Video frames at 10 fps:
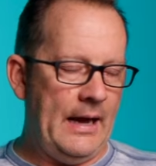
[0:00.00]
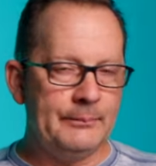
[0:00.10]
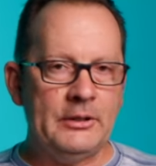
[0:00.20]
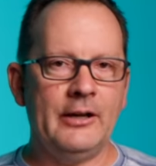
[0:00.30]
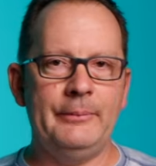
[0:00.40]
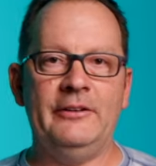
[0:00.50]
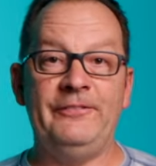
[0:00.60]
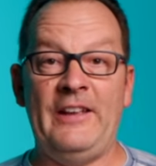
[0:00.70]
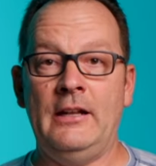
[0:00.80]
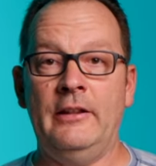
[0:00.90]
I'm not a big
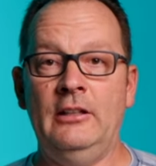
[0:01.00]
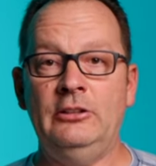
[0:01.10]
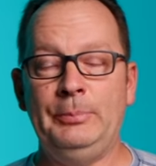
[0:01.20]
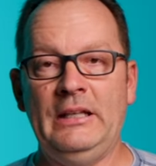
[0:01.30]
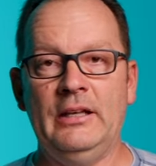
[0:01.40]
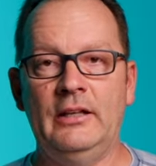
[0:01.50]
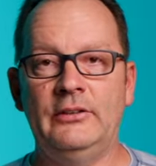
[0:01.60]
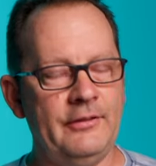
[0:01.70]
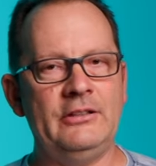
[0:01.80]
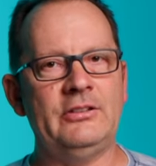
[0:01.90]
fan of this
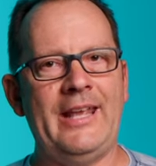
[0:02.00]
because this